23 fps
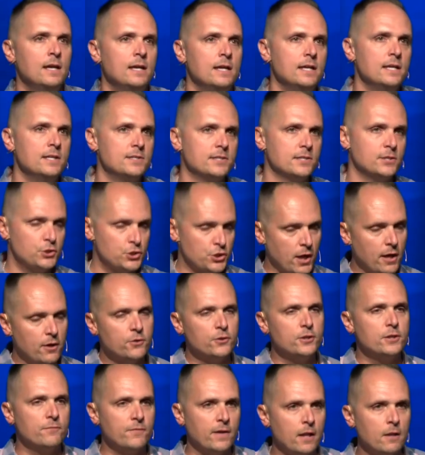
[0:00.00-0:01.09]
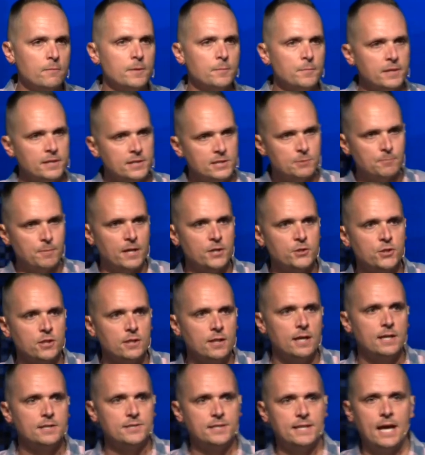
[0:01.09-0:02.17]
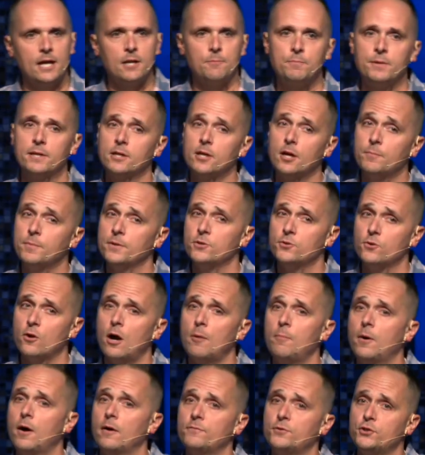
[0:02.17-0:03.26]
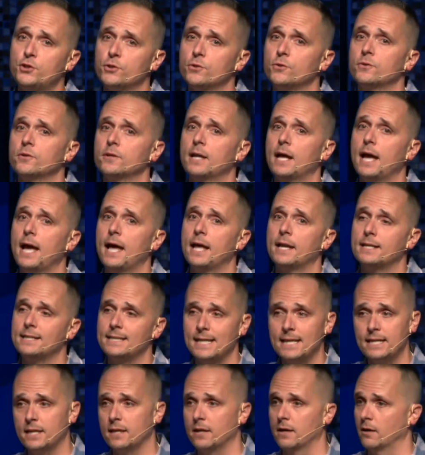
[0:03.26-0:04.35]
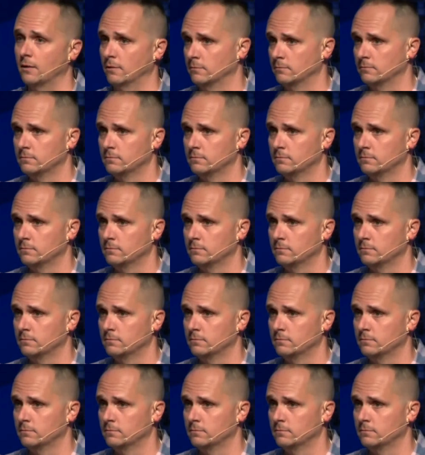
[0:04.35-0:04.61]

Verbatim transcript: is in childhood development, but he specialized in how to pick up and drop off children at a daycare.